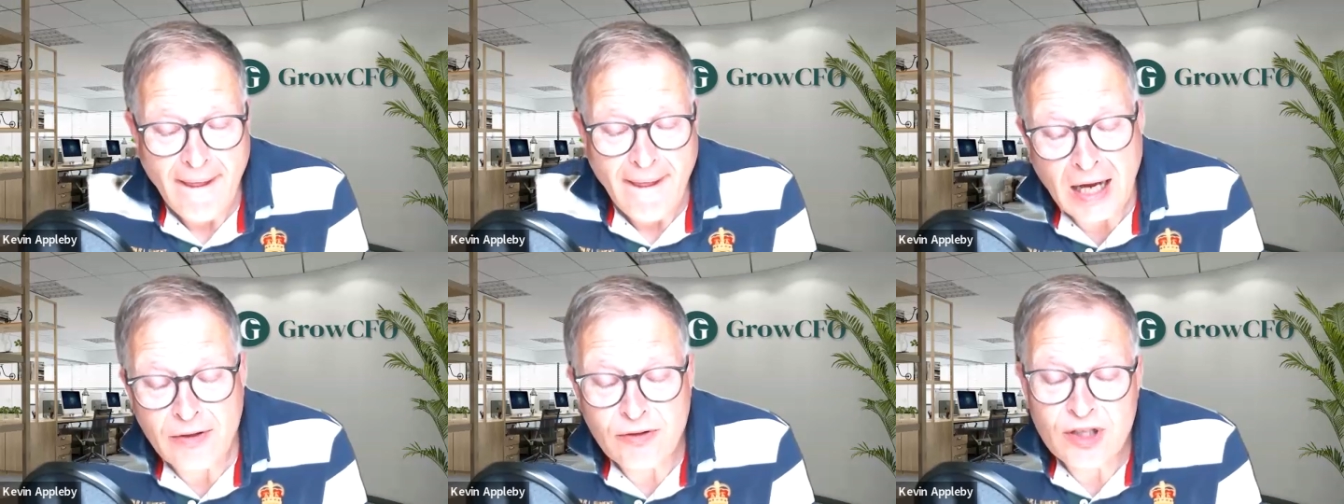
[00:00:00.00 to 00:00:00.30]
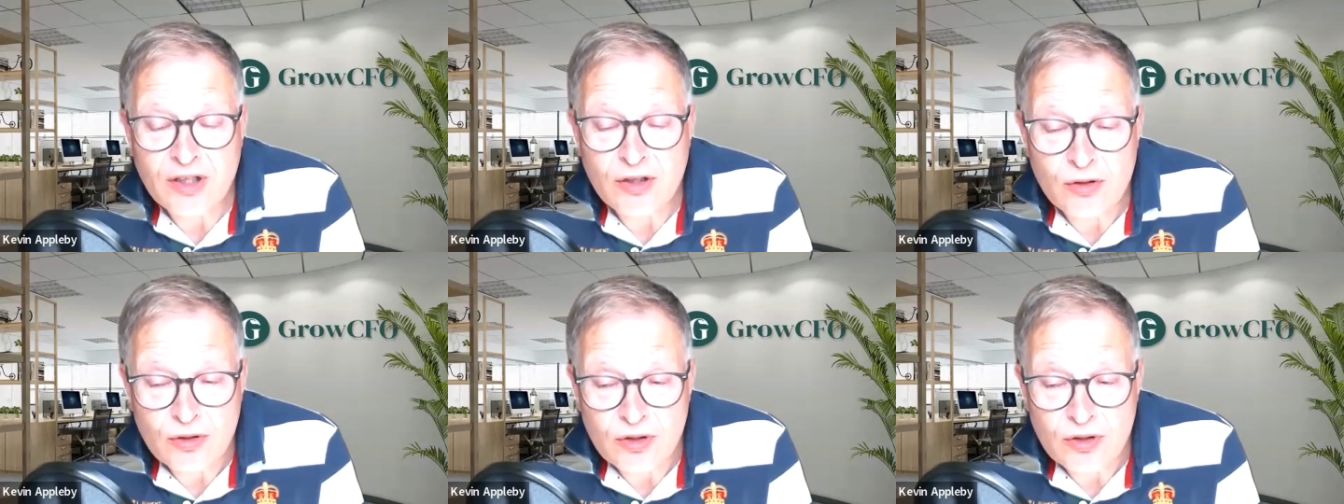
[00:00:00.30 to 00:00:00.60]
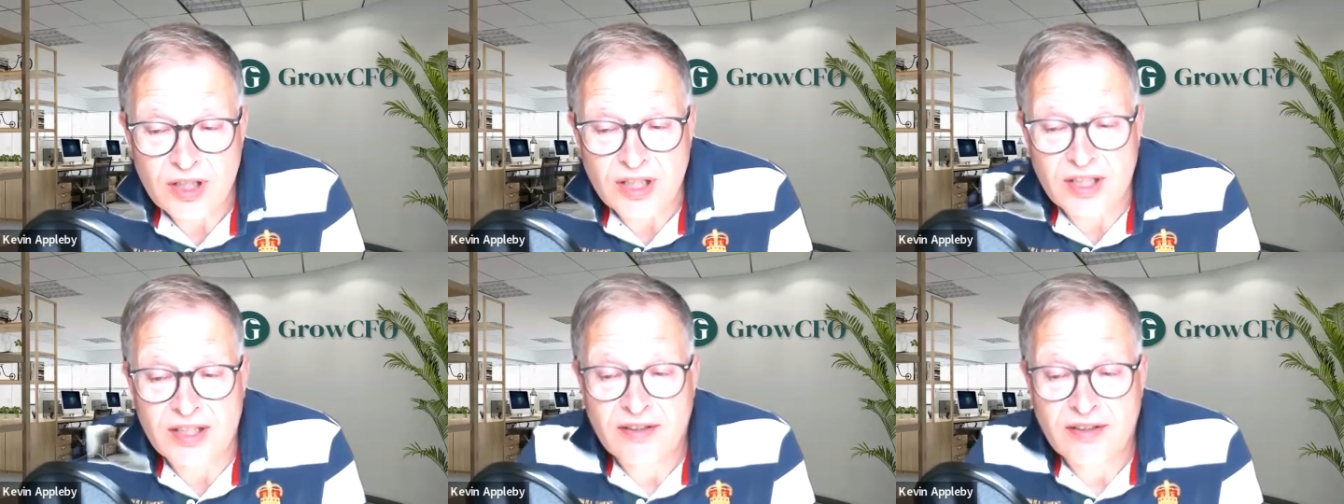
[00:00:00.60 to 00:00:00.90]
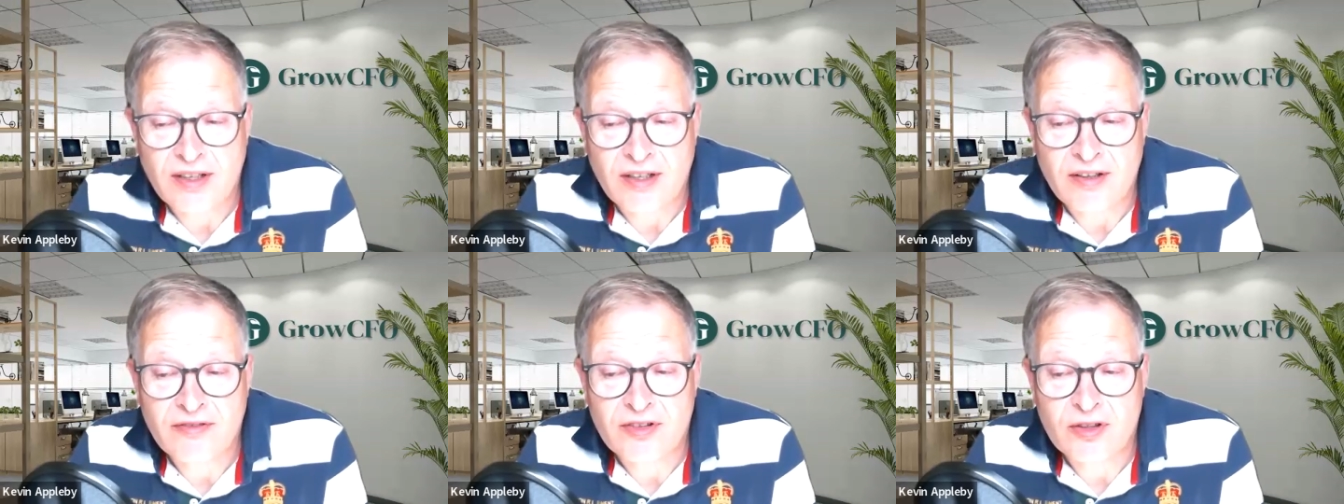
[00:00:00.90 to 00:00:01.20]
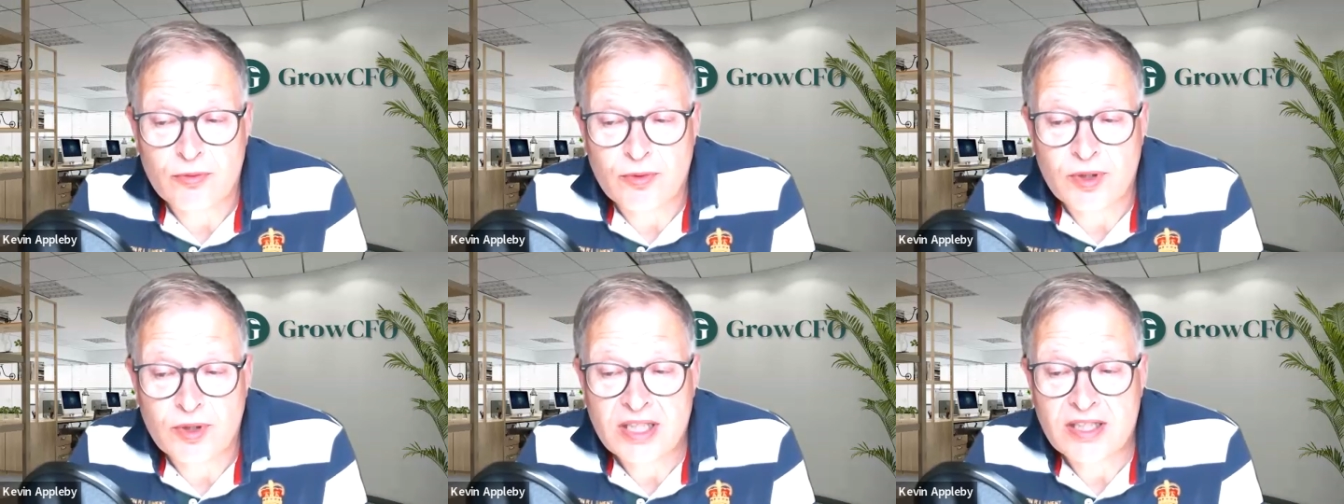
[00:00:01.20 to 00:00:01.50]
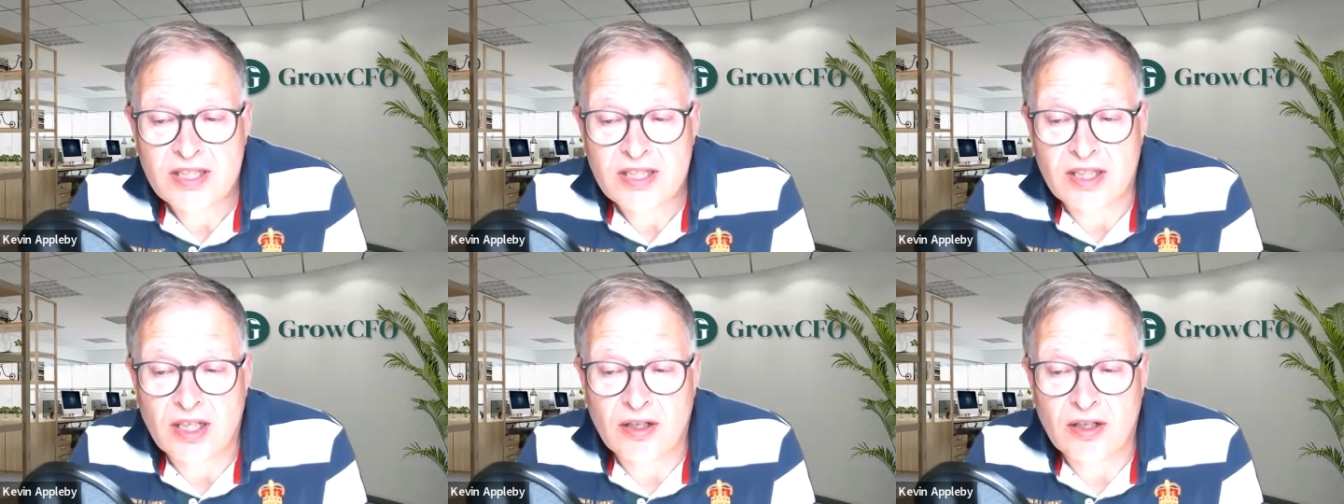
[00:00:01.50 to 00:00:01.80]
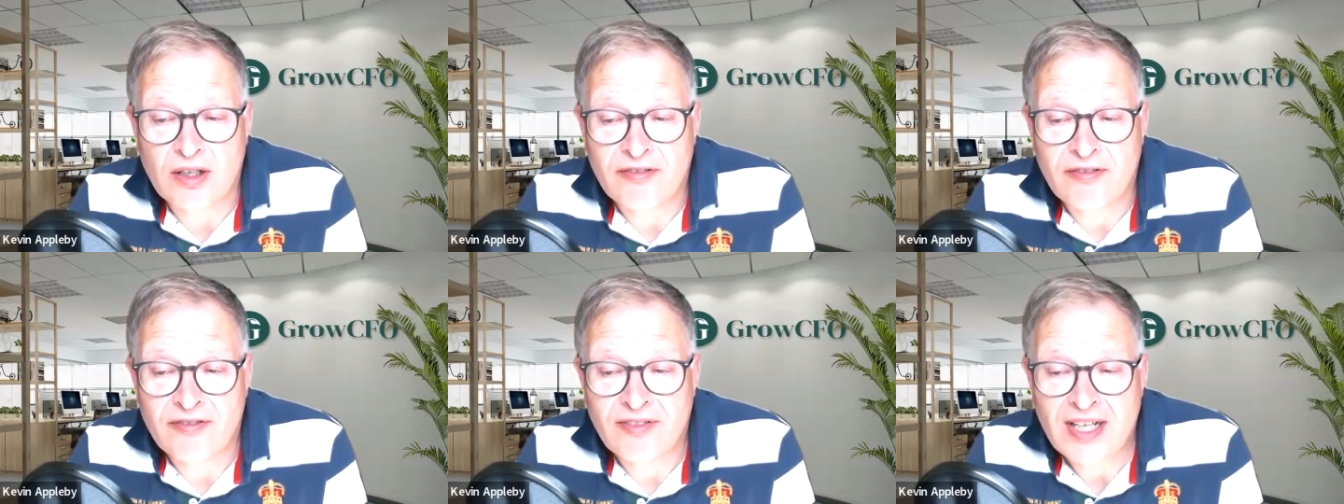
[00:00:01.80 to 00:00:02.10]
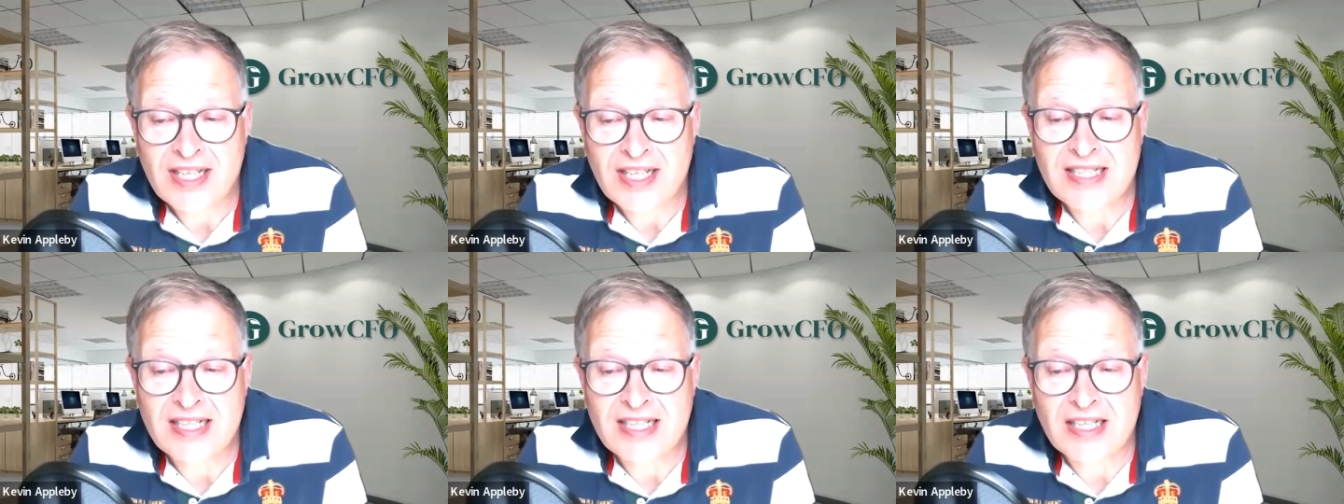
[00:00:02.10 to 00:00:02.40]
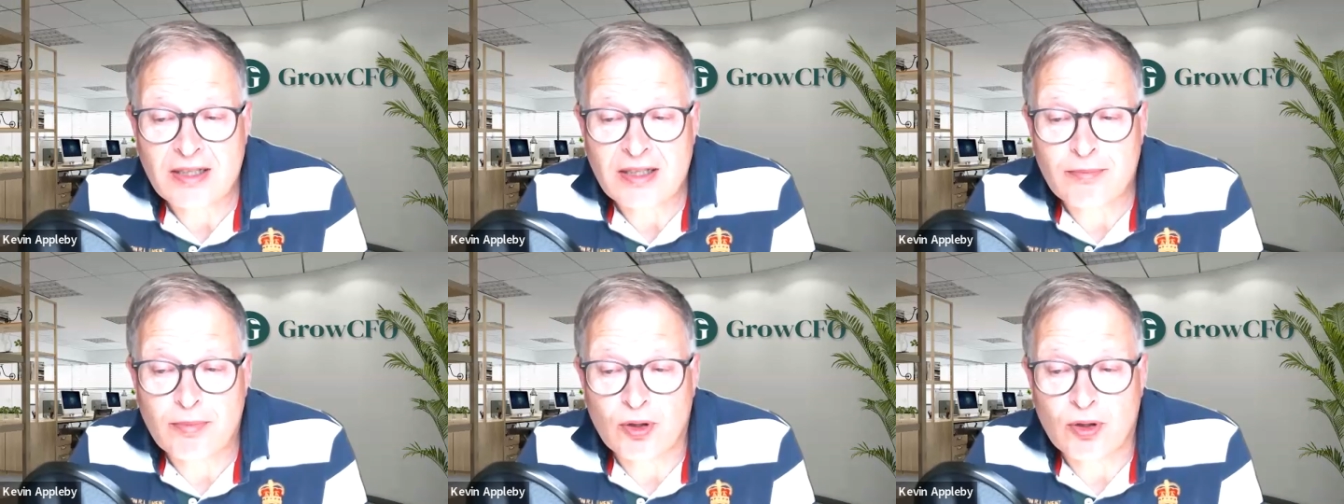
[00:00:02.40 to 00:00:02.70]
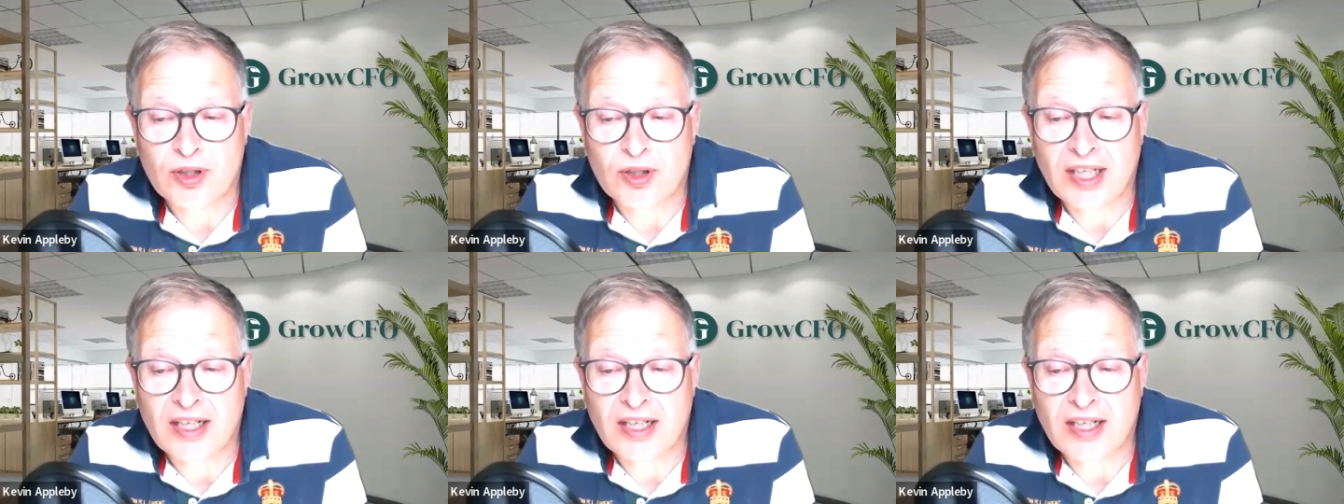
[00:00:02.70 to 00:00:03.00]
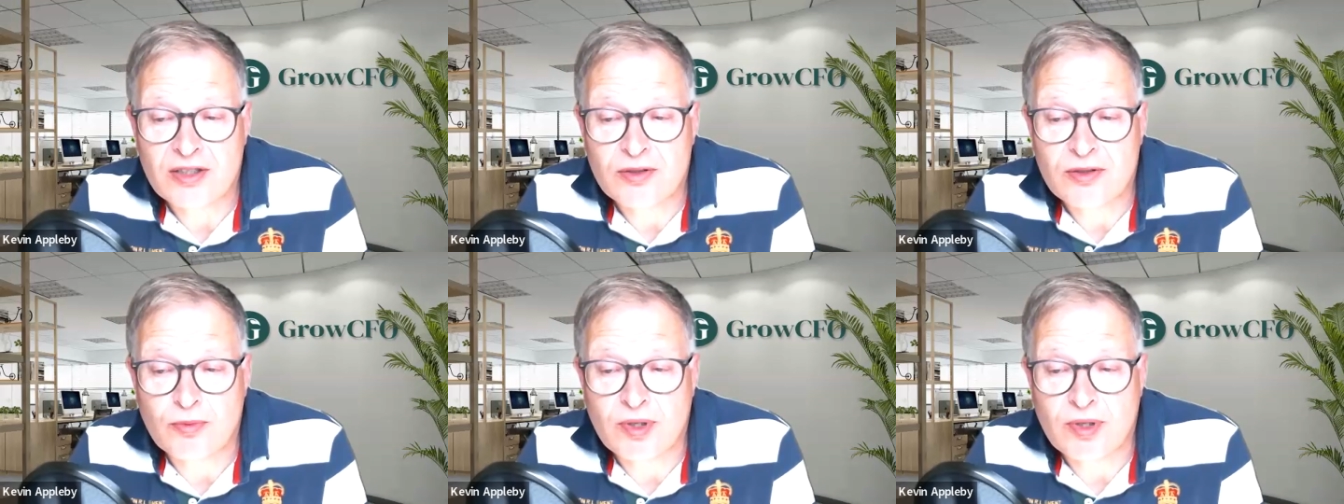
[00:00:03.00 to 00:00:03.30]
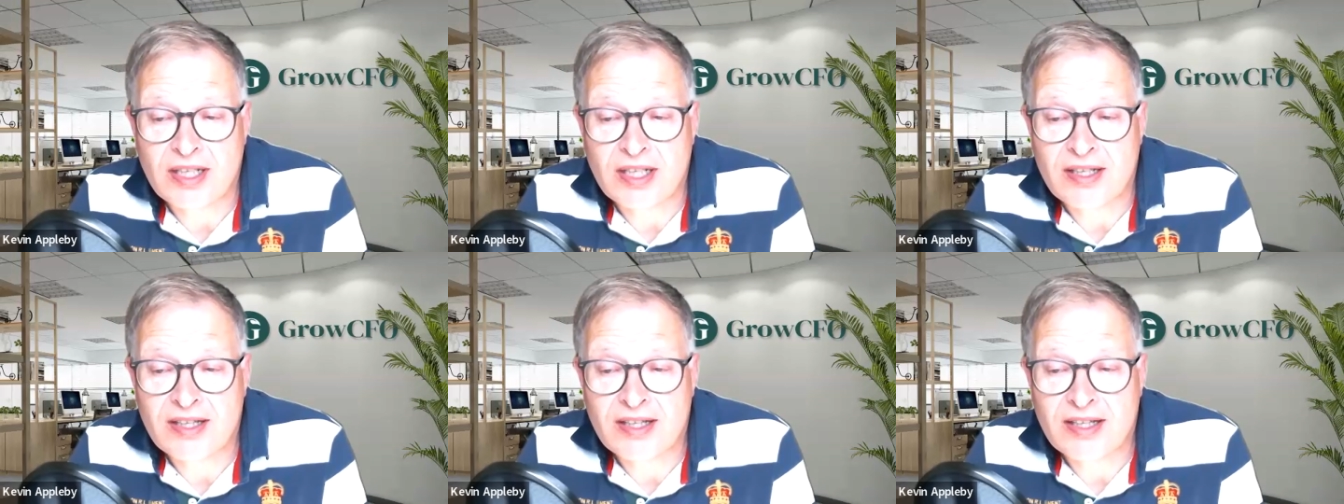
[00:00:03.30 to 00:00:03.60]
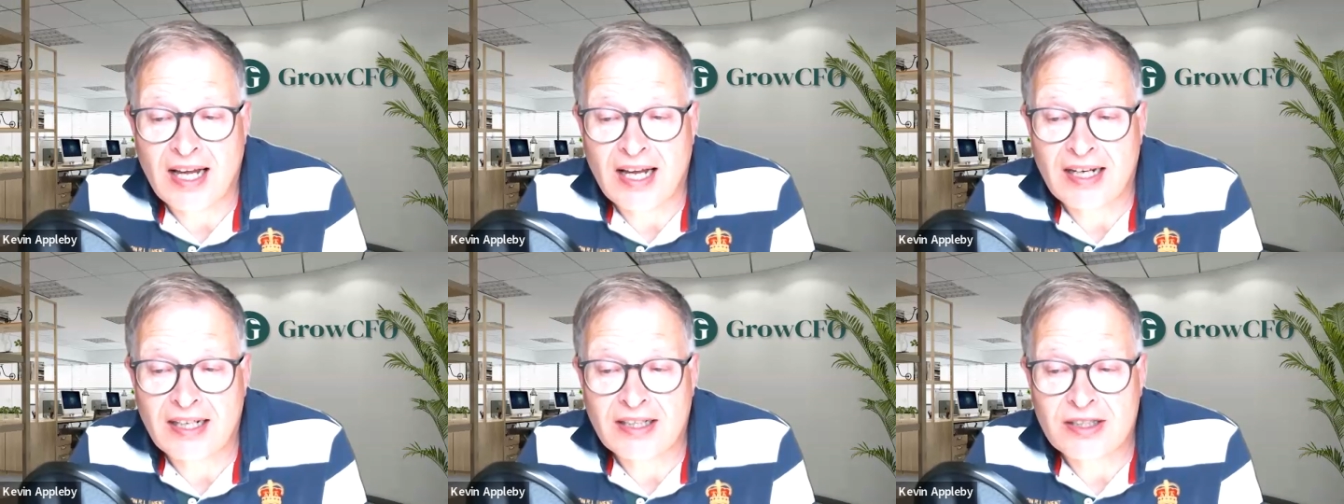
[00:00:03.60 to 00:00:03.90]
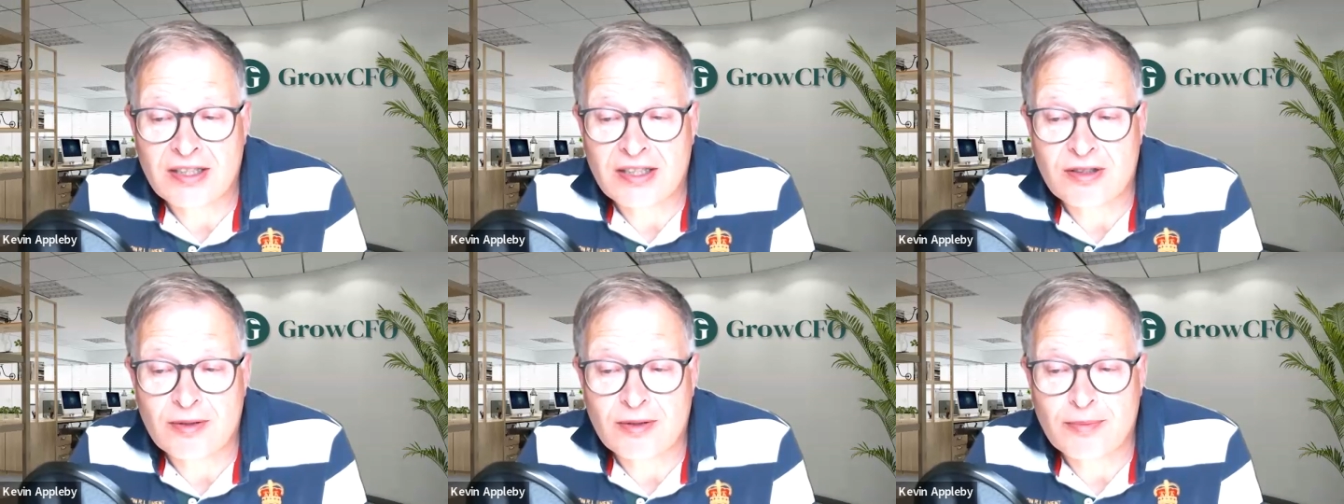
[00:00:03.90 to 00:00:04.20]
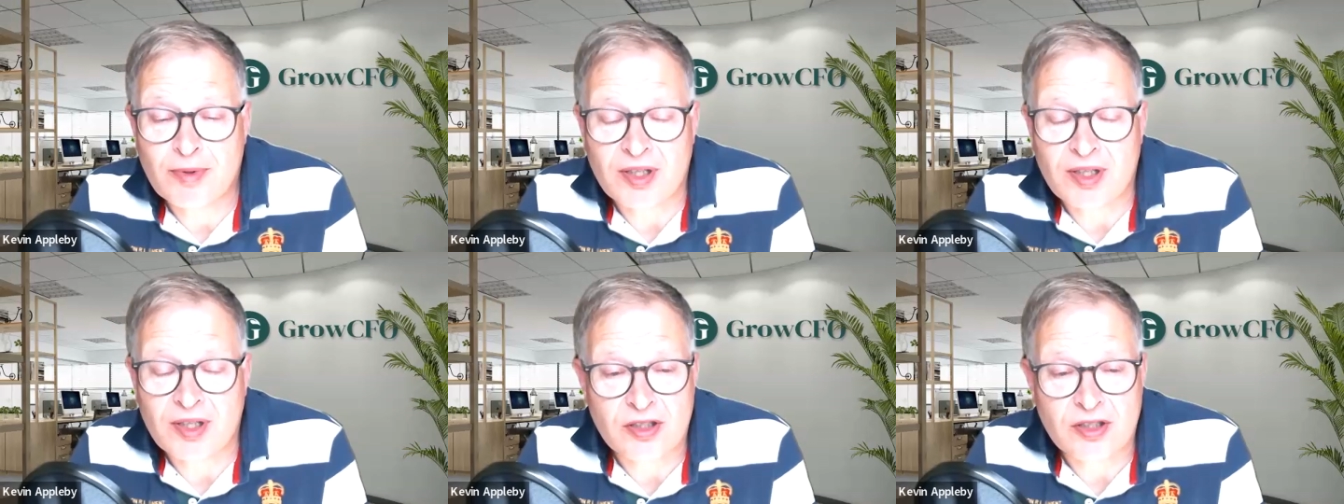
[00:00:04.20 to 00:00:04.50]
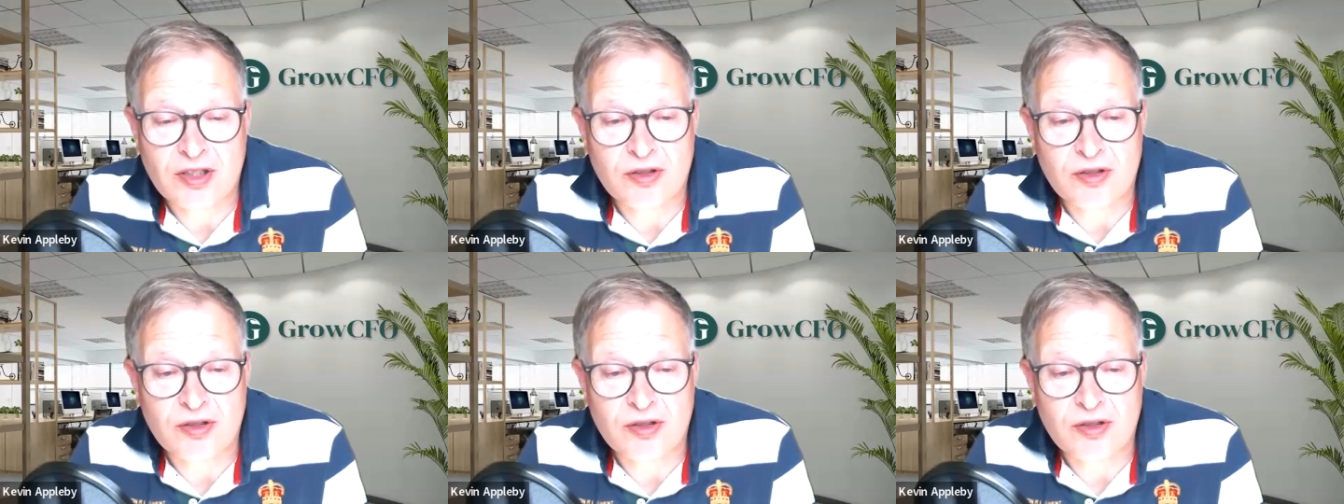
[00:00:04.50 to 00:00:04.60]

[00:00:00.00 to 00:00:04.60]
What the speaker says: I recorded a few weeks ago a fascinating podcast with Alex Triplett,